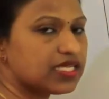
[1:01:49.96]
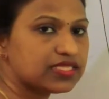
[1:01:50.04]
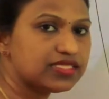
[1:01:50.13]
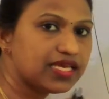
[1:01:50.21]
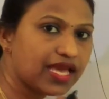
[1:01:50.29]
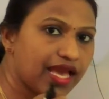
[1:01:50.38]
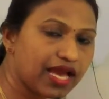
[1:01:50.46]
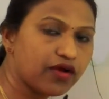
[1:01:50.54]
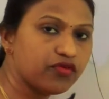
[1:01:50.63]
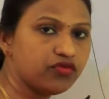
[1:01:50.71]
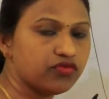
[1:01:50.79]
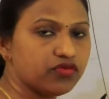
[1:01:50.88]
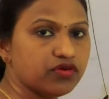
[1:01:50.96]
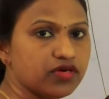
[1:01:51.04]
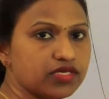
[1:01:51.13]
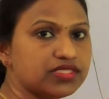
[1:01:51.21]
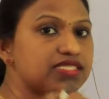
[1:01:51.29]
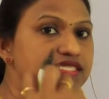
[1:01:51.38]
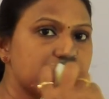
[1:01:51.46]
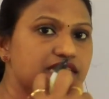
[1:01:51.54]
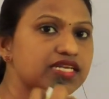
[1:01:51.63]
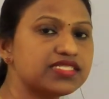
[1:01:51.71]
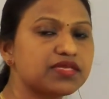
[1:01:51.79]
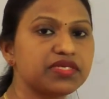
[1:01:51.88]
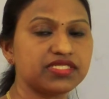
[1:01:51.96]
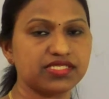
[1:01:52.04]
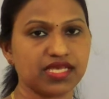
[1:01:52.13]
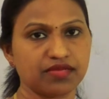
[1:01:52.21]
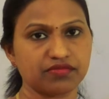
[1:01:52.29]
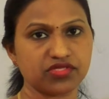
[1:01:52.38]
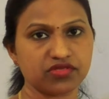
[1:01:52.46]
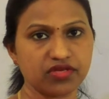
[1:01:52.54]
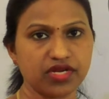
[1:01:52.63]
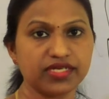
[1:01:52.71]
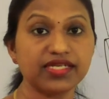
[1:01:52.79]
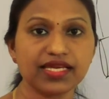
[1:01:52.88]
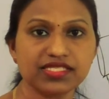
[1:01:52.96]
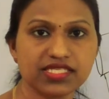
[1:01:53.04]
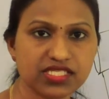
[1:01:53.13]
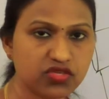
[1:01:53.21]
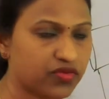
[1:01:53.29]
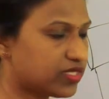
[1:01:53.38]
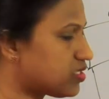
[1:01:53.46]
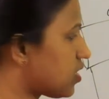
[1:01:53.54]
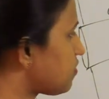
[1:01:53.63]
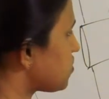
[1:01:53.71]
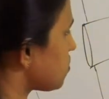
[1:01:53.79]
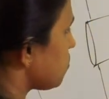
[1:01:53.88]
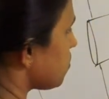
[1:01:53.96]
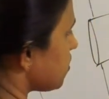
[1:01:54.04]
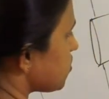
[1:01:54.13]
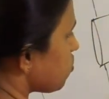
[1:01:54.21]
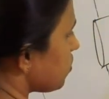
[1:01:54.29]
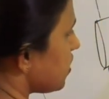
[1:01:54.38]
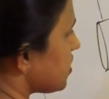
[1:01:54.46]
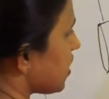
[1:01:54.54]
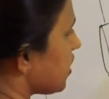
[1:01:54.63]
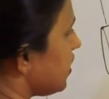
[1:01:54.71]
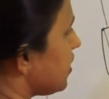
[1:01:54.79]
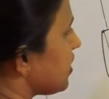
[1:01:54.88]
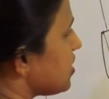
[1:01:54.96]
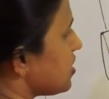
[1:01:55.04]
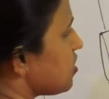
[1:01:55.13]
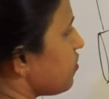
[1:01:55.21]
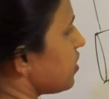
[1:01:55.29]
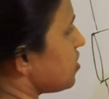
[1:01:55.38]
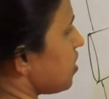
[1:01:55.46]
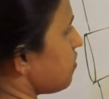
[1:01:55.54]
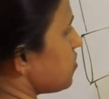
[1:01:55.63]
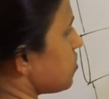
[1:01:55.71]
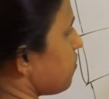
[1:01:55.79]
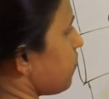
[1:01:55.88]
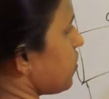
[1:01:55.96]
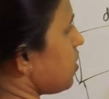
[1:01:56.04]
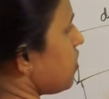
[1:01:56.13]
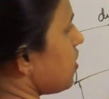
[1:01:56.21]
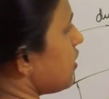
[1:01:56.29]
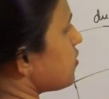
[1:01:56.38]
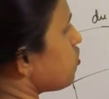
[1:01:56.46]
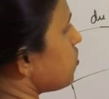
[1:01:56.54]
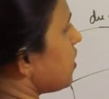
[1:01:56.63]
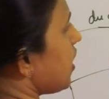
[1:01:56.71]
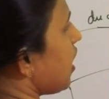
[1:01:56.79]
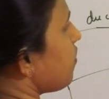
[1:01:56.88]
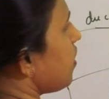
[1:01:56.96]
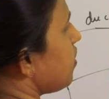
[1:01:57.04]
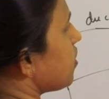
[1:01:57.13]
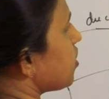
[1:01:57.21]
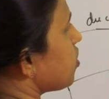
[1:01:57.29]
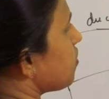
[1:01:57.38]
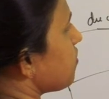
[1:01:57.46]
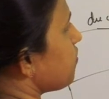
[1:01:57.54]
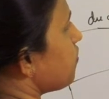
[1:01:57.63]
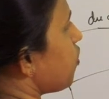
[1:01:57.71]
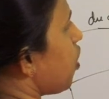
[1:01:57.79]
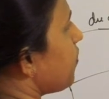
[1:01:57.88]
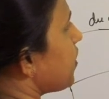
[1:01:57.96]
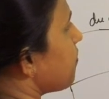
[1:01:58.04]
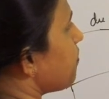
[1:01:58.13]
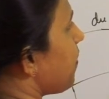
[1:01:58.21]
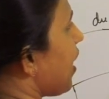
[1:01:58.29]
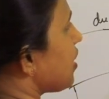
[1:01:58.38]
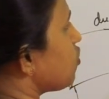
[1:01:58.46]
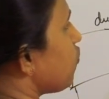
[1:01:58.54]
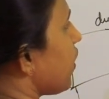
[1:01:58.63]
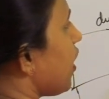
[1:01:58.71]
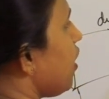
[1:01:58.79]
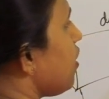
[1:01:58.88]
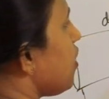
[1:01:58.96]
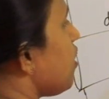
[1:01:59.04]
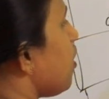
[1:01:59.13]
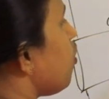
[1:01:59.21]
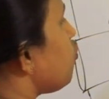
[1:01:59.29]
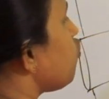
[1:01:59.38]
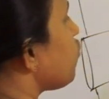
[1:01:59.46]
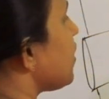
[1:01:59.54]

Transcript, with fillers: they have, they secrete some enzymes, digestive enzymes. So they secrete digestive enzymes. So they have a proper pathway to